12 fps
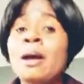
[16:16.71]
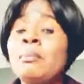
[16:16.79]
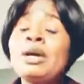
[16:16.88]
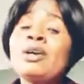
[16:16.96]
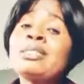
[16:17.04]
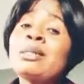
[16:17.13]

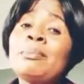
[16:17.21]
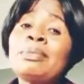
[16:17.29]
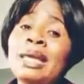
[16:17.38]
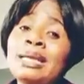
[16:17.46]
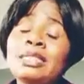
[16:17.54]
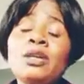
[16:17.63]
Because
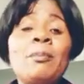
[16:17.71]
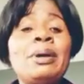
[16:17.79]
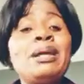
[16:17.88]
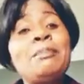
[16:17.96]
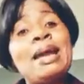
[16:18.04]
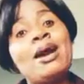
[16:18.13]
sometimes
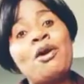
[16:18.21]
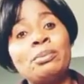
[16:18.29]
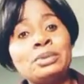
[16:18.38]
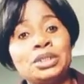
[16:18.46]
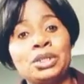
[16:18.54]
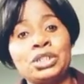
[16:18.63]
somebody may
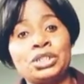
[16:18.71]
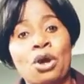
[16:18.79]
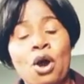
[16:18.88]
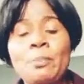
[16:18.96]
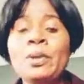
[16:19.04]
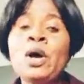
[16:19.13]
come to your
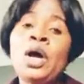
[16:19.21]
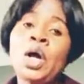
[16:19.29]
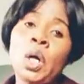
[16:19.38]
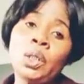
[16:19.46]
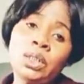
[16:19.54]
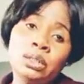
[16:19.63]
shop,
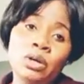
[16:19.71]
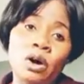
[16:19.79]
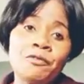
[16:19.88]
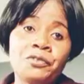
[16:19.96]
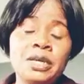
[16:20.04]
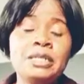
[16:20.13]
come to
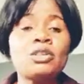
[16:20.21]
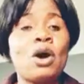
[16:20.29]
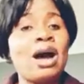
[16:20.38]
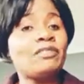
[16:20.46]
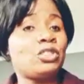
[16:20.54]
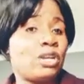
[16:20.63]
your office, or
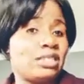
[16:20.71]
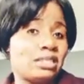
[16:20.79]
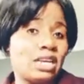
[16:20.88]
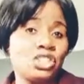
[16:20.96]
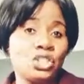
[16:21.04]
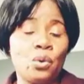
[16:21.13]
have
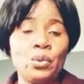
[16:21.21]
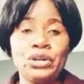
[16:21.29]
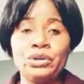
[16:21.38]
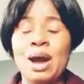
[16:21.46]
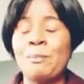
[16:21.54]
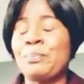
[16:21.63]
transaction with
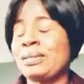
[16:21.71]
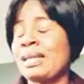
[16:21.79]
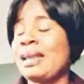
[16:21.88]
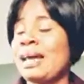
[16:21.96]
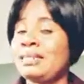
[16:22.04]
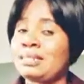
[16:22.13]
you and
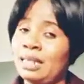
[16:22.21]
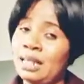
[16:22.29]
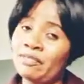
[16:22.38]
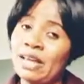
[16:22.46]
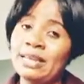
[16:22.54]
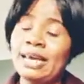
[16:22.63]
pretend that it's
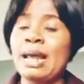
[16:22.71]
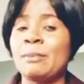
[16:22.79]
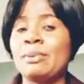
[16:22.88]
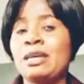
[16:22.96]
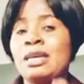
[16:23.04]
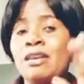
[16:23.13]
left-handed
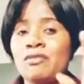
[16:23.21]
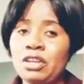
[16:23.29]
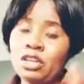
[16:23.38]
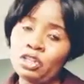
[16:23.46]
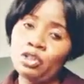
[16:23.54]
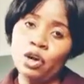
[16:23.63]
and
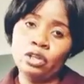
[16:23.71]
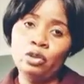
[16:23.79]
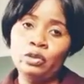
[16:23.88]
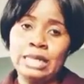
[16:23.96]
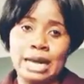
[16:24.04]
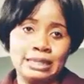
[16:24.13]
giving
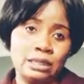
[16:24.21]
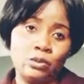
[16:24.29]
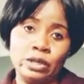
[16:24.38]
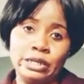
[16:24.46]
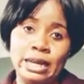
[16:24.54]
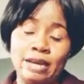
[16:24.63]
you that thing
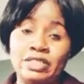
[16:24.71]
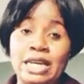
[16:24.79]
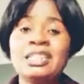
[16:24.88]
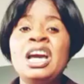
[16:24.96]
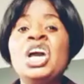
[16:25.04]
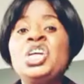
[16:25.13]
with left
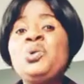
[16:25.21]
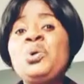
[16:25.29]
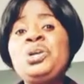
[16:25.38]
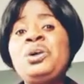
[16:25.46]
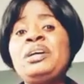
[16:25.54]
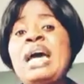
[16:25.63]
hand. You
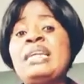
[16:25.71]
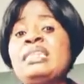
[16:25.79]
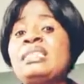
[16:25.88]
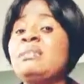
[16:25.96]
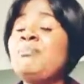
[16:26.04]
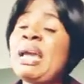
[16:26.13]
will know that
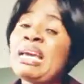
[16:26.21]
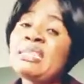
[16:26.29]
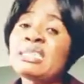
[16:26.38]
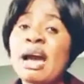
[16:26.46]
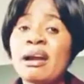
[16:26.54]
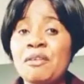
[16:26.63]
he's making
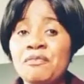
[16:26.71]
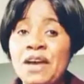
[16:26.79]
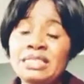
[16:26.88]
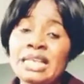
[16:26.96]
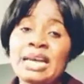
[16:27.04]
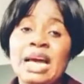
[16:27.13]

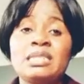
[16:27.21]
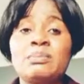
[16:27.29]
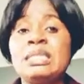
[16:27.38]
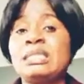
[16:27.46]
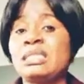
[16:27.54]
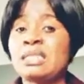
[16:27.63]
sacrifice, that he has
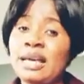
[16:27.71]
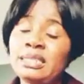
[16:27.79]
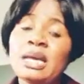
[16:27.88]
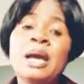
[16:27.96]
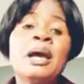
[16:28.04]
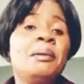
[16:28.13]
been
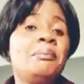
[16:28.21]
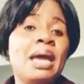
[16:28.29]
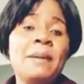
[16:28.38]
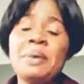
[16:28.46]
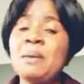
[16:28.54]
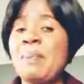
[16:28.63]
sent
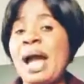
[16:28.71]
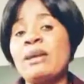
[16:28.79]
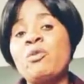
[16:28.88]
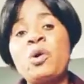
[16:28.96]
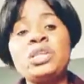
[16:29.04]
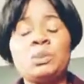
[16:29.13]
maybe by
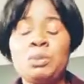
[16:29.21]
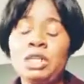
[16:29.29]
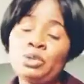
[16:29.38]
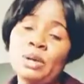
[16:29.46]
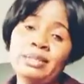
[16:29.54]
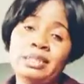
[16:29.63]
one
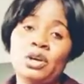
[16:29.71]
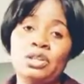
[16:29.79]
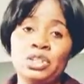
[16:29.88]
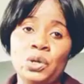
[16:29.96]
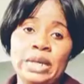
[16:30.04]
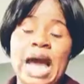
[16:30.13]
spiritualist
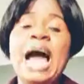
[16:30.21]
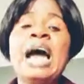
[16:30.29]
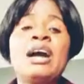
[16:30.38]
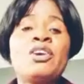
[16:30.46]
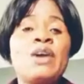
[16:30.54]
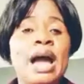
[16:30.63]
or the other.
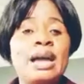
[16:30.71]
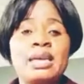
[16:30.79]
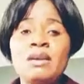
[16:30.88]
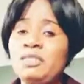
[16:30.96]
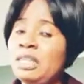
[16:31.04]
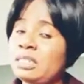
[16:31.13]
Go and
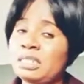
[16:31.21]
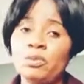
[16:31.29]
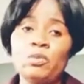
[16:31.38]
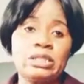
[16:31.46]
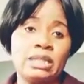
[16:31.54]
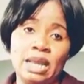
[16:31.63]
give this
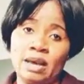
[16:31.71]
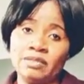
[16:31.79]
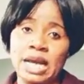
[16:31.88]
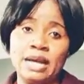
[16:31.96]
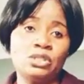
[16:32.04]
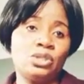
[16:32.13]
thing with left
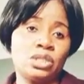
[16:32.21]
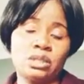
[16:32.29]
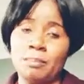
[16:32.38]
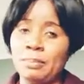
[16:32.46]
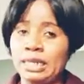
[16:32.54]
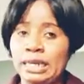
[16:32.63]
hand to
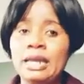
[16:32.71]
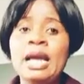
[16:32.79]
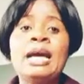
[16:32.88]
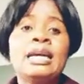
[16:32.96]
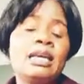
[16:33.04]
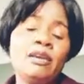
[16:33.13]
somebody,
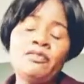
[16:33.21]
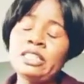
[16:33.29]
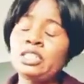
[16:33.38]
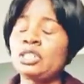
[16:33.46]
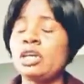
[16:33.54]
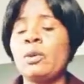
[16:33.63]
give
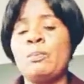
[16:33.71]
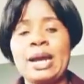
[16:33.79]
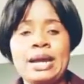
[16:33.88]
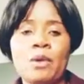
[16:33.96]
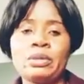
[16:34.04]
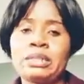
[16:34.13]
it to a
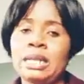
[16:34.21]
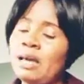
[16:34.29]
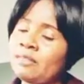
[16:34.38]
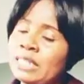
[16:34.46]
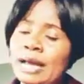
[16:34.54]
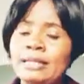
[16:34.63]
beggar with
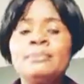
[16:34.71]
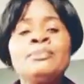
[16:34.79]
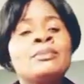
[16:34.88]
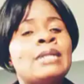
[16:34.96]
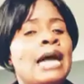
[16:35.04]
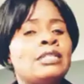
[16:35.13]
left hand,
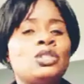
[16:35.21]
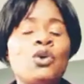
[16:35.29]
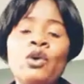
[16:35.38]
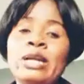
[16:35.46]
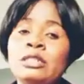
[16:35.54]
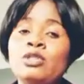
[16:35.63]
and
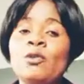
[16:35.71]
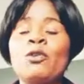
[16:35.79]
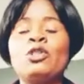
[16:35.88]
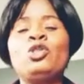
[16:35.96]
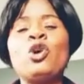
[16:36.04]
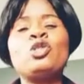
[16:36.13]
so on and so
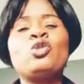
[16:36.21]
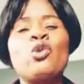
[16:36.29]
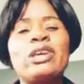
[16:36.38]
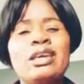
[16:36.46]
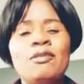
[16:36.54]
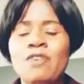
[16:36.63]
forth, just
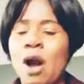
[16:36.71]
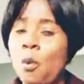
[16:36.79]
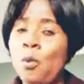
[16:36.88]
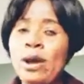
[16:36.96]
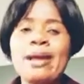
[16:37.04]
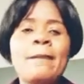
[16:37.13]
to give
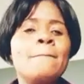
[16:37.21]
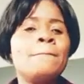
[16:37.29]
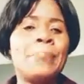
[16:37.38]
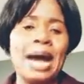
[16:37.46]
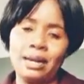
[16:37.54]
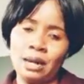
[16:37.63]
away
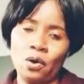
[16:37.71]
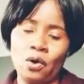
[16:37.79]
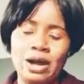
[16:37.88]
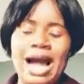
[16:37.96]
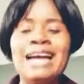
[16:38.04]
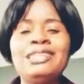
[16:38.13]
bad
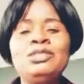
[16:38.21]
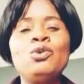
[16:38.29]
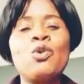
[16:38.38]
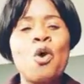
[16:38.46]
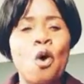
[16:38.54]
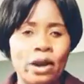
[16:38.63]
luck, and
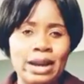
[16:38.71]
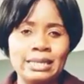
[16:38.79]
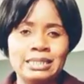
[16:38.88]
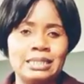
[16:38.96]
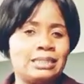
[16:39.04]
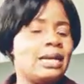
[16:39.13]
you
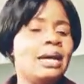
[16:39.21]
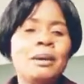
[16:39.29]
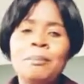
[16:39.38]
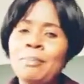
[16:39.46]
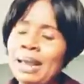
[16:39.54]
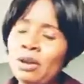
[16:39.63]
collect it.
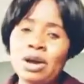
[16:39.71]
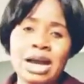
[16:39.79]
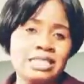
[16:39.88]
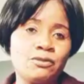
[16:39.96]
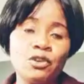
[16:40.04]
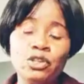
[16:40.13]
Bad luck
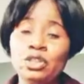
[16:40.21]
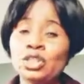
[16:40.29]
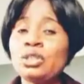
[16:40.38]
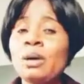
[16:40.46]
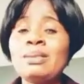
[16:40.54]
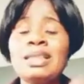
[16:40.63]
has followed you.
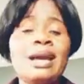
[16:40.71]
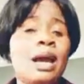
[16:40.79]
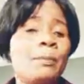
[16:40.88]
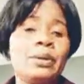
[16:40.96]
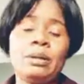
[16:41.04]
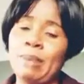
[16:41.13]
Something
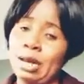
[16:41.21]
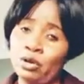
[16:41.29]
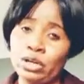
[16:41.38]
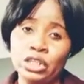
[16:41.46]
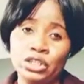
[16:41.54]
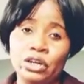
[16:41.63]
happened in my
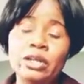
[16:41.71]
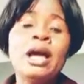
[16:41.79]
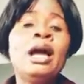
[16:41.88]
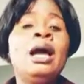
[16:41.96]
location.